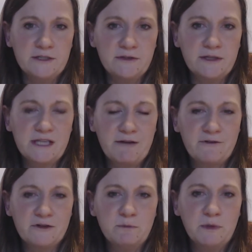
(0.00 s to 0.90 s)
So that's that
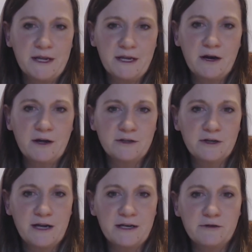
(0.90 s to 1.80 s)
first blank on your
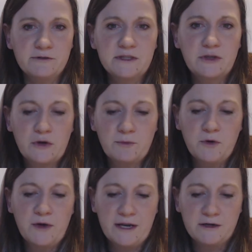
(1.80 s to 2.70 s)
guided notes,
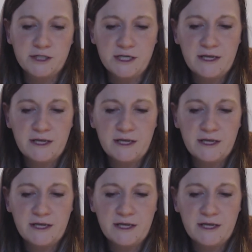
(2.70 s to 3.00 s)
thermal energy.